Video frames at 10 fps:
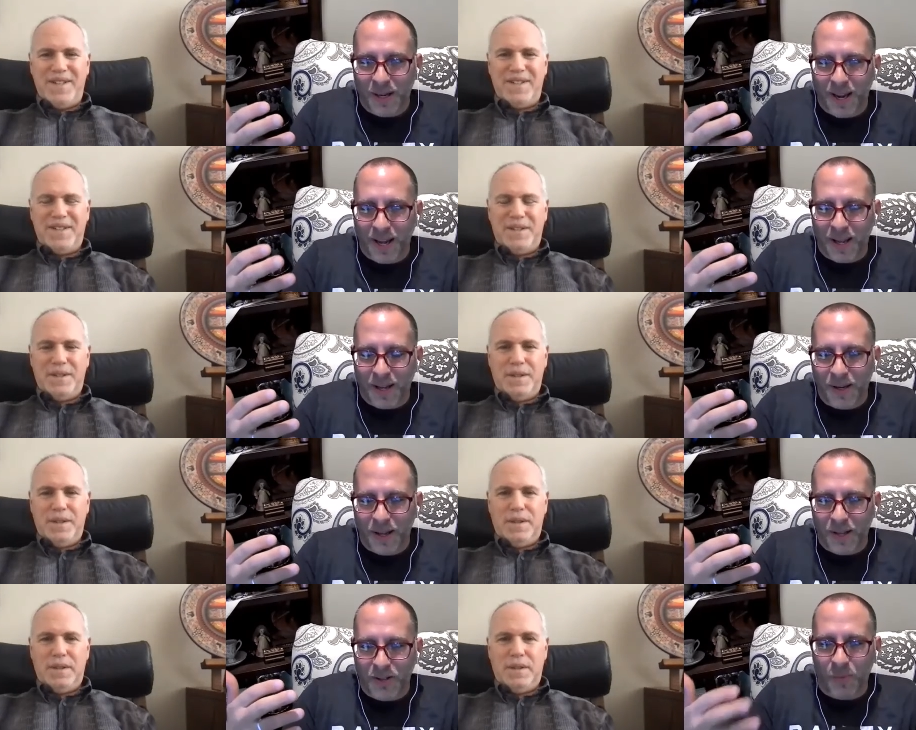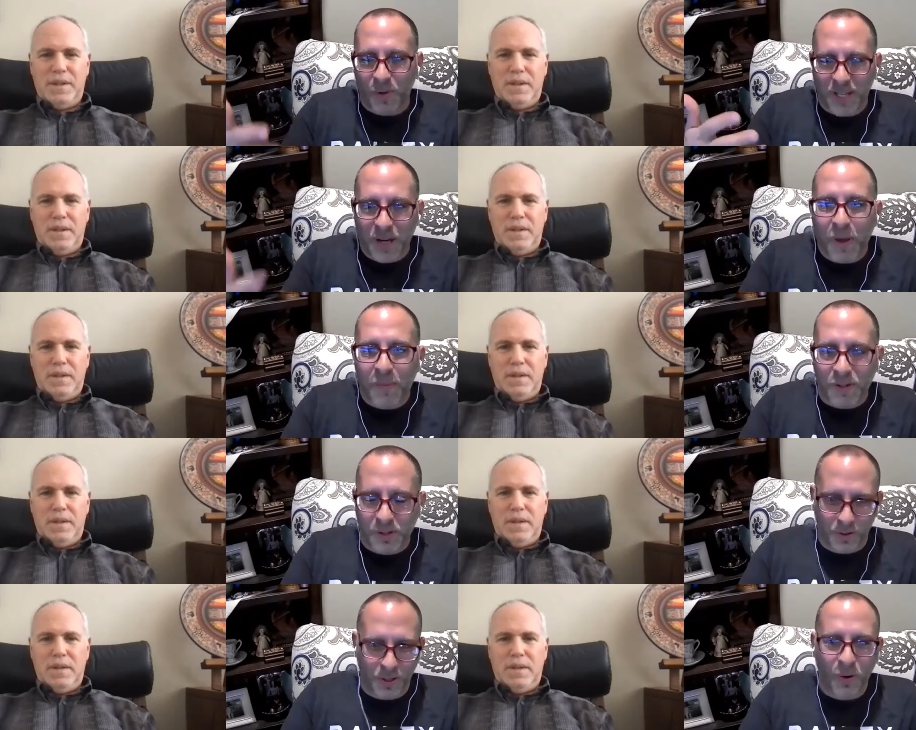Speaker 1: yeah. and uh, someone's
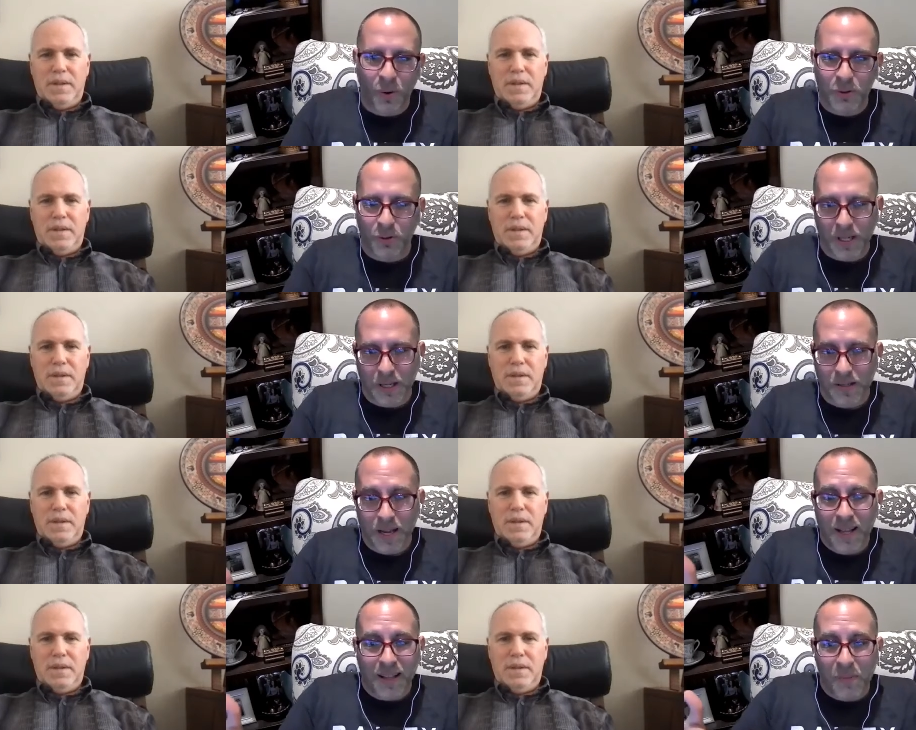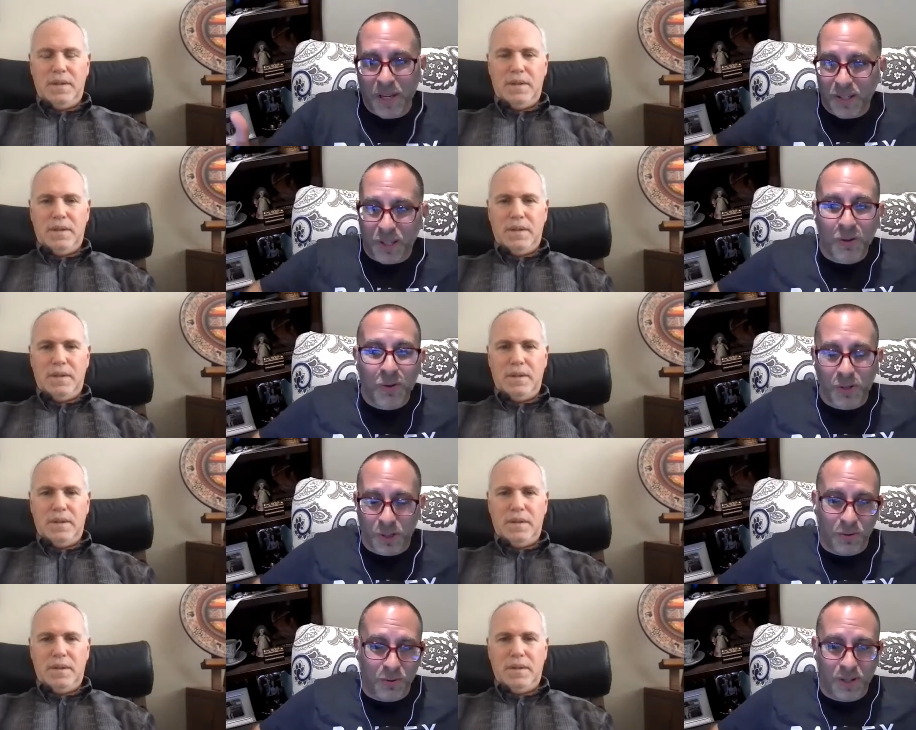commitment to the culture because that makes a
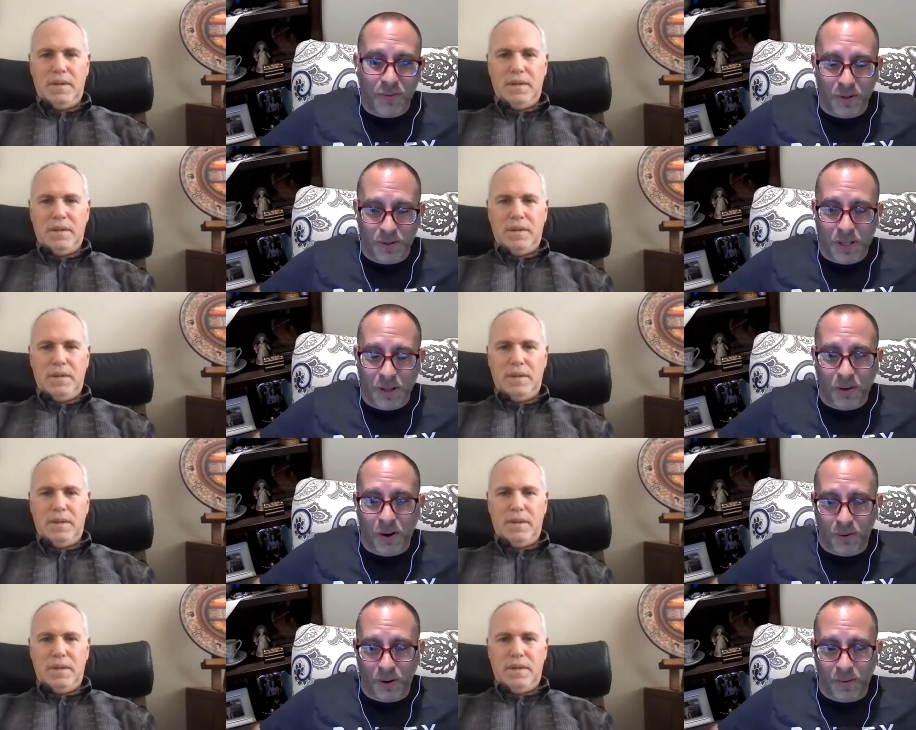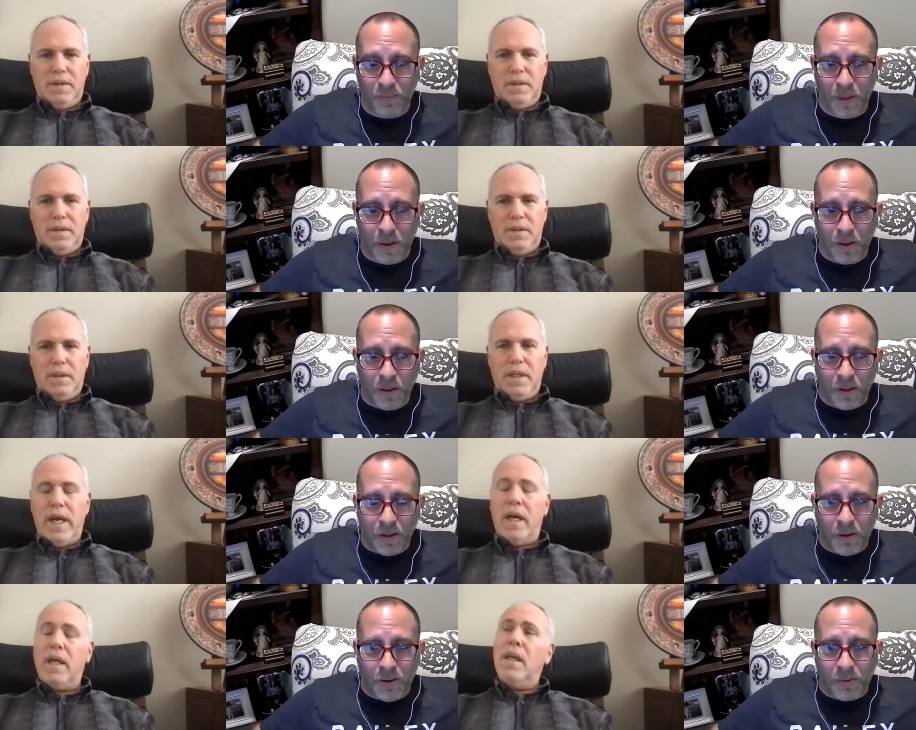huge huge difference in the long run
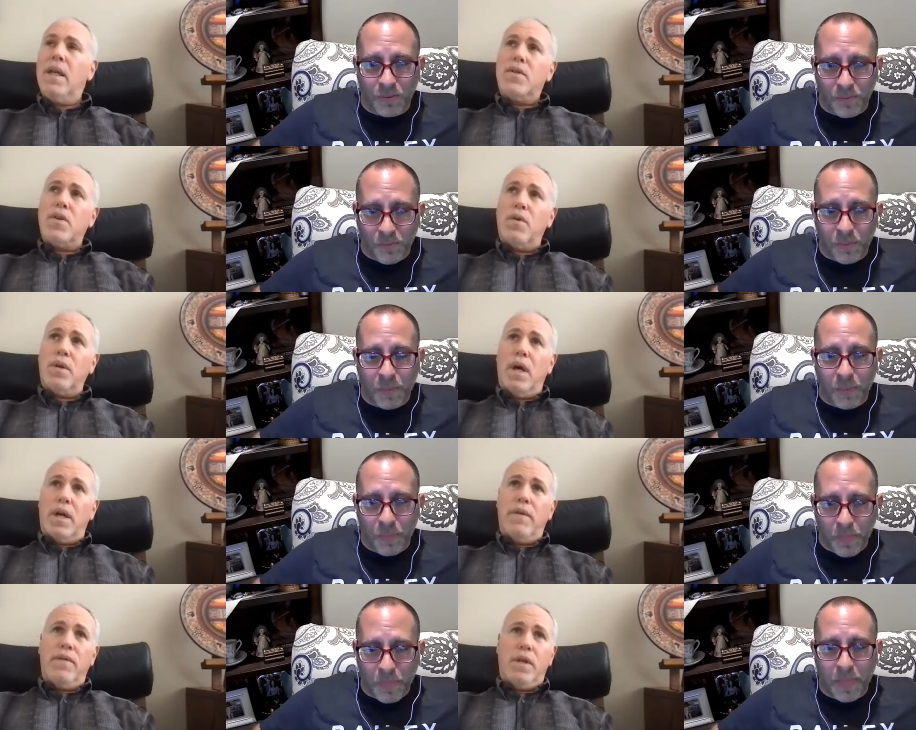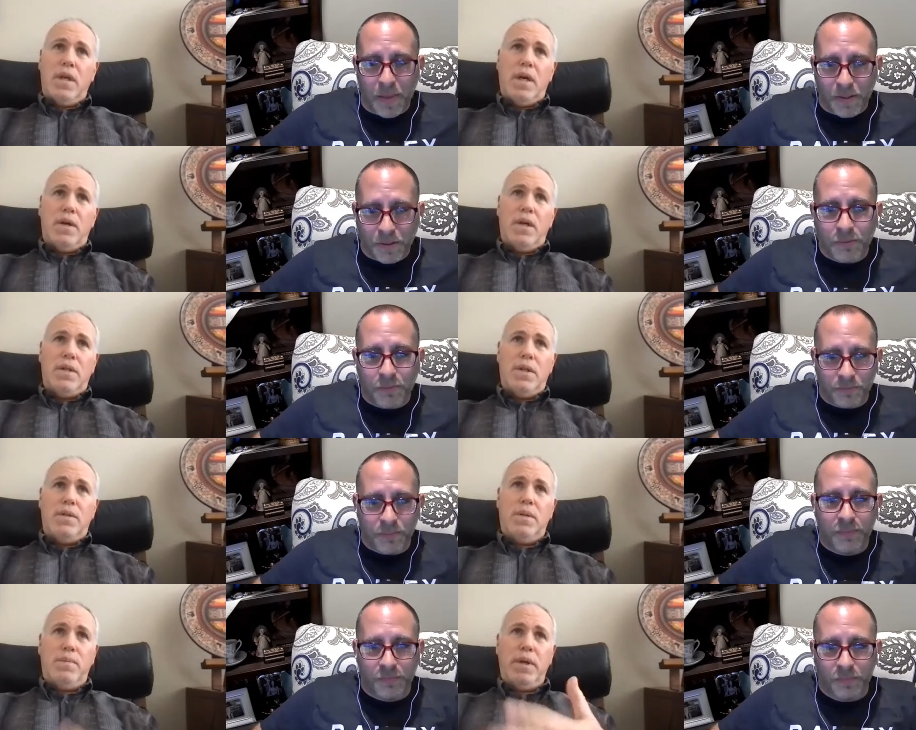
Speaker 2: yeah so i'll give you uh, uh, to,
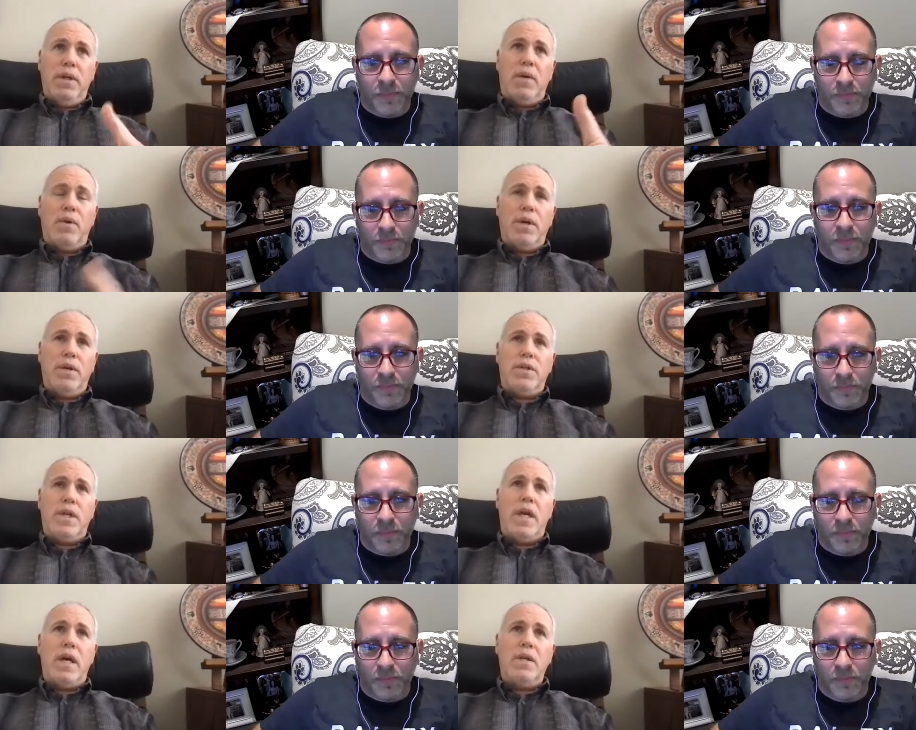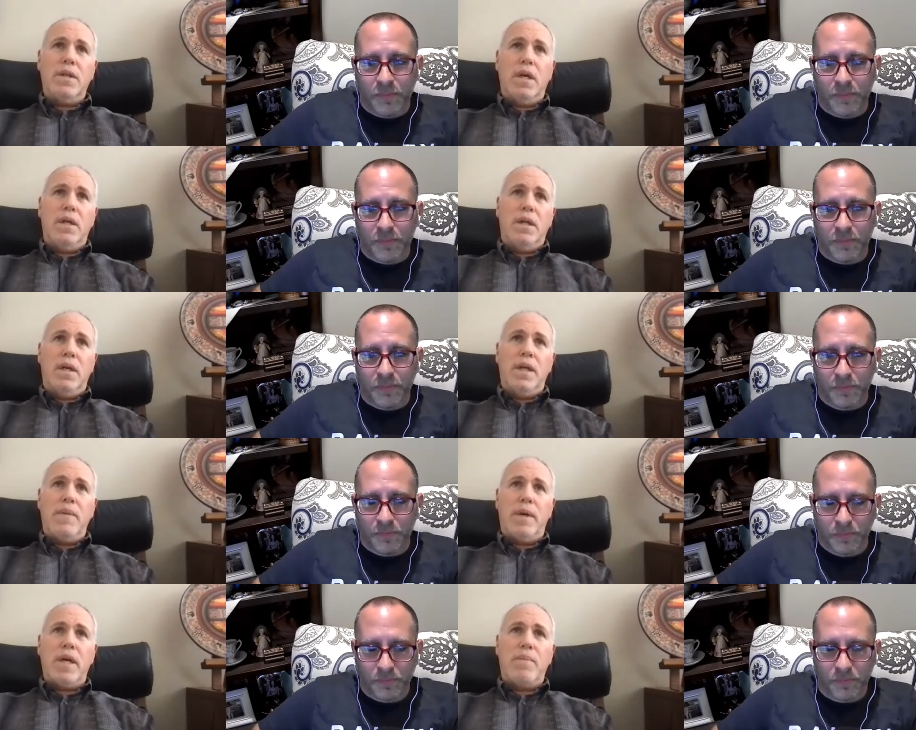to build on what you're saying I'll, I'll, I'll
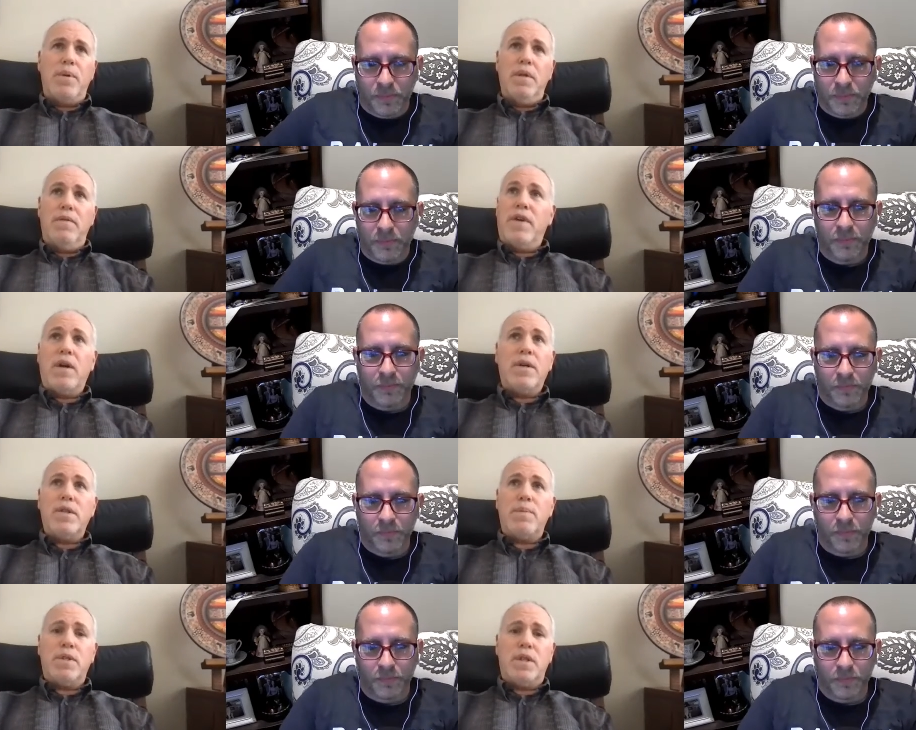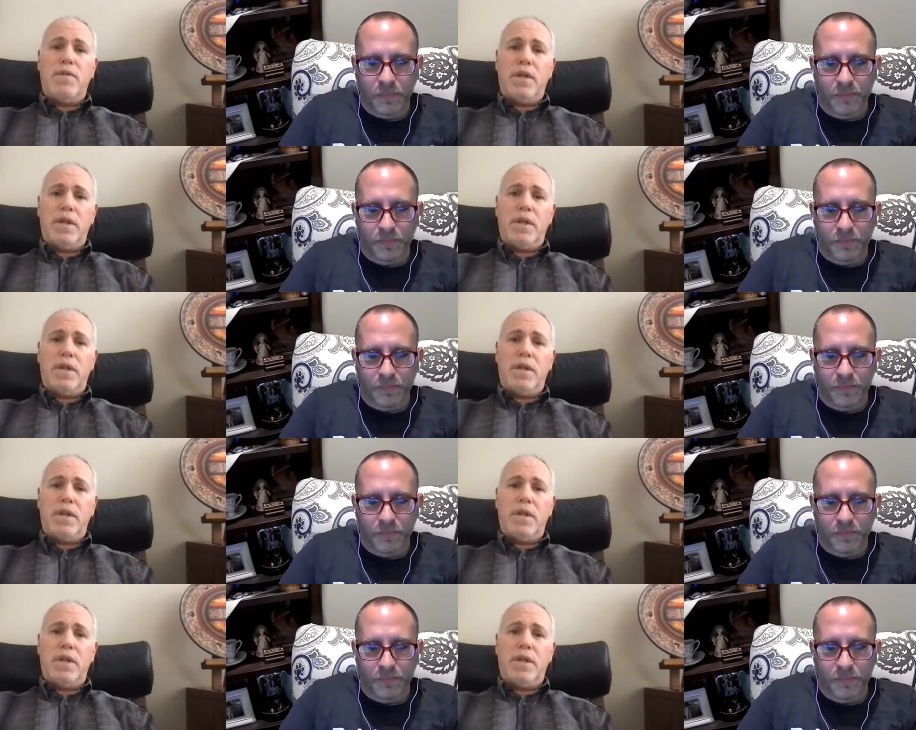name a couple of very specific